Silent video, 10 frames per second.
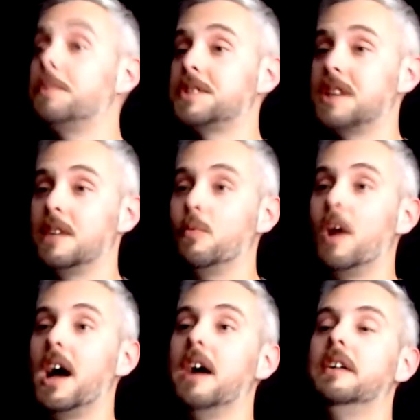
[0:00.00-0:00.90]
the opposite,
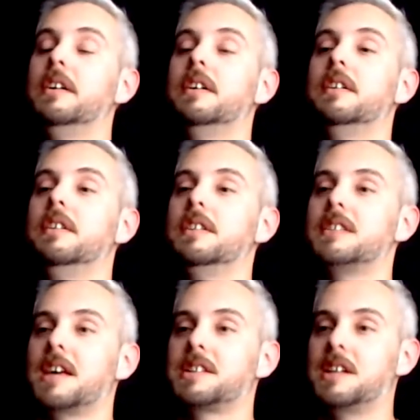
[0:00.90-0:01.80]
where
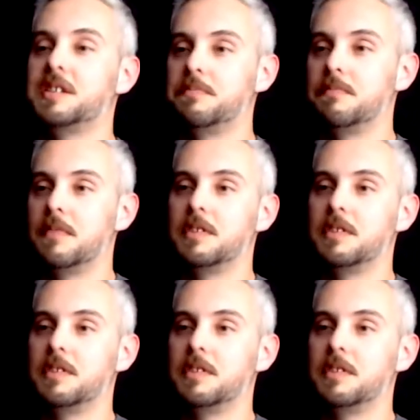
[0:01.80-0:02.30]
Sasuke's